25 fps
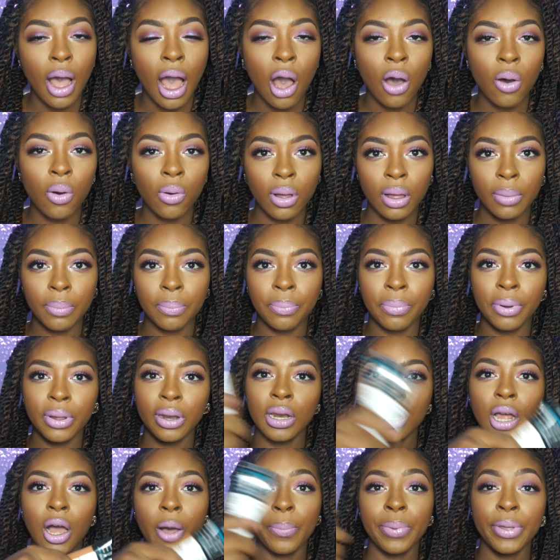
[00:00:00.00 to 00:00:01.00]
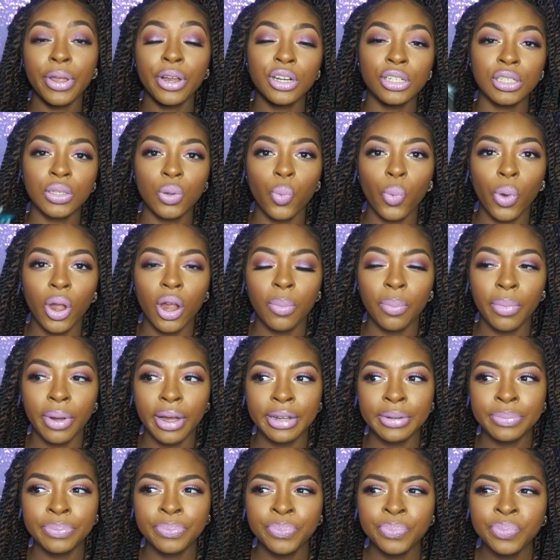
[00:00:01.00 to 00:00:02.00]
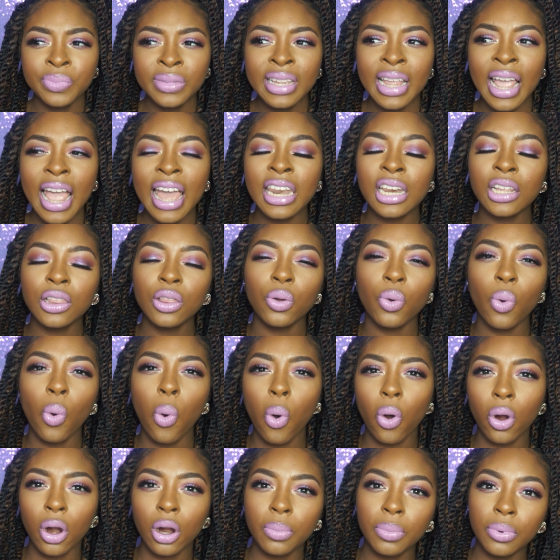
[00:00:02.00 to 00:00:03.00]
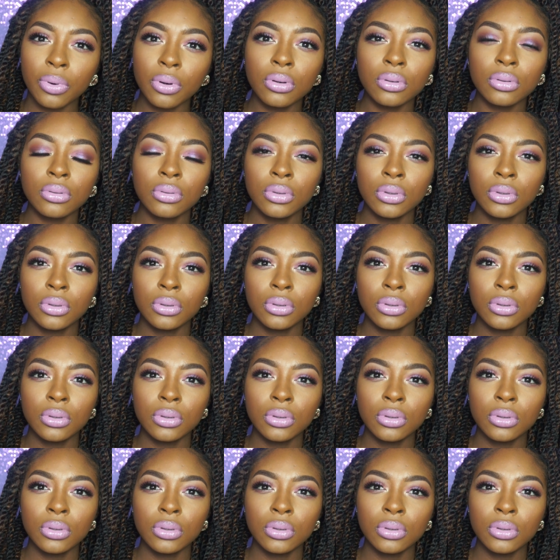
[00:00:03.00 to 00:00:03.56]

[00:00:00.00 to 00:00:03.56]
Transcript: I'll put it up here somewhere, but it didn't look horrible.